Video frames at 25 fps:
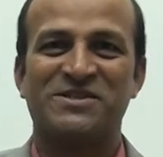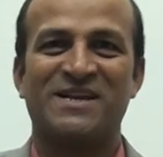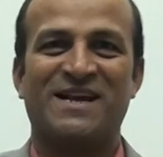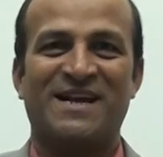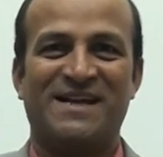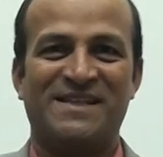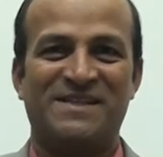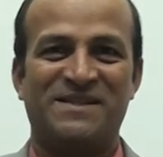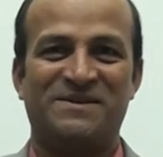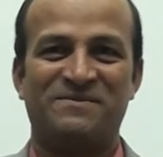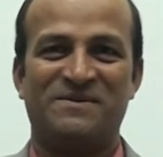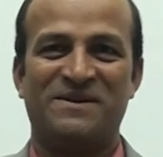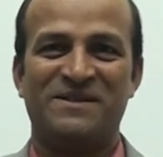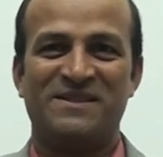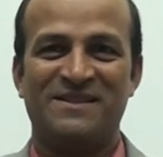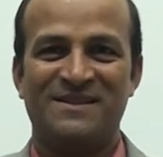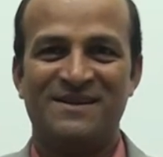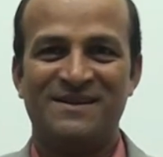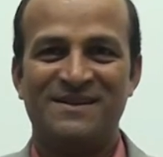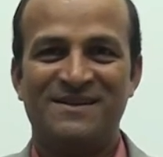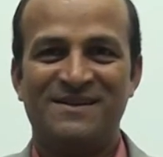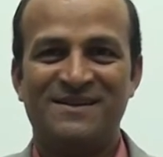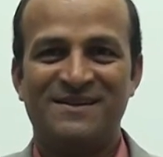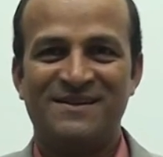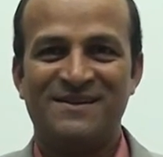Hyderabad.
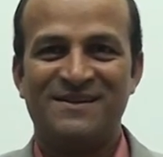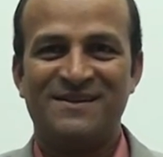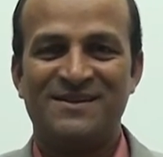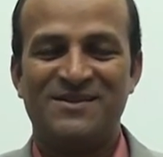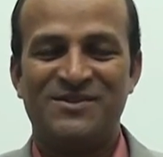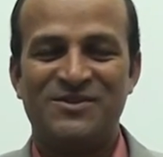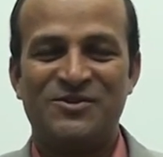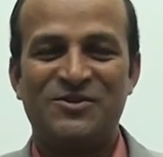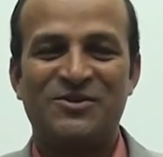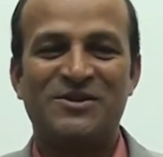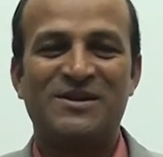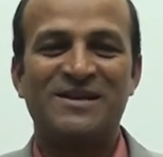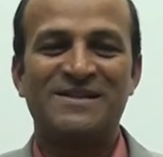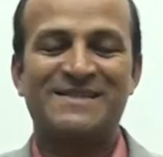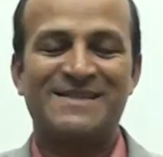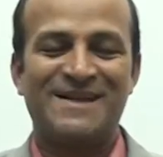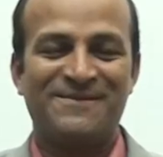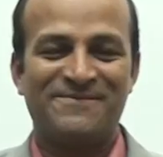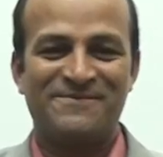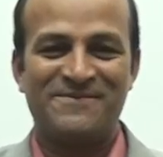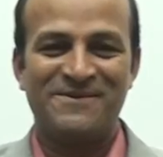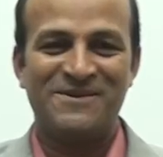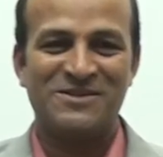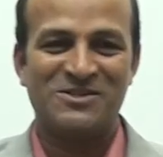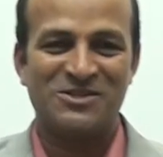Durga
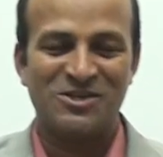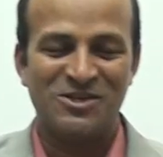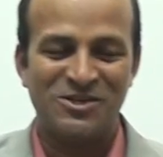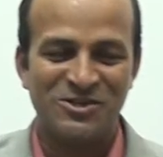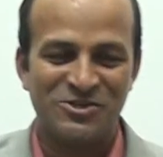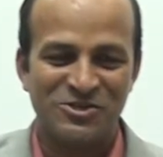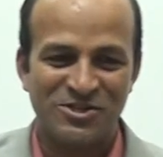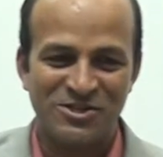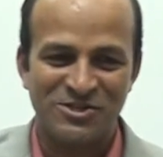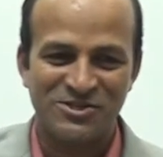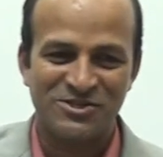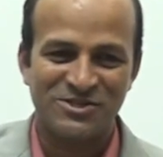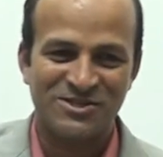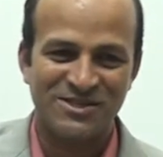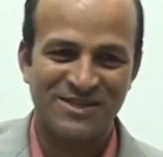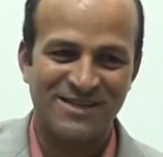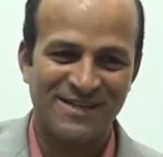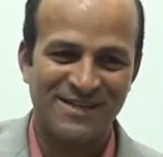Software Solutions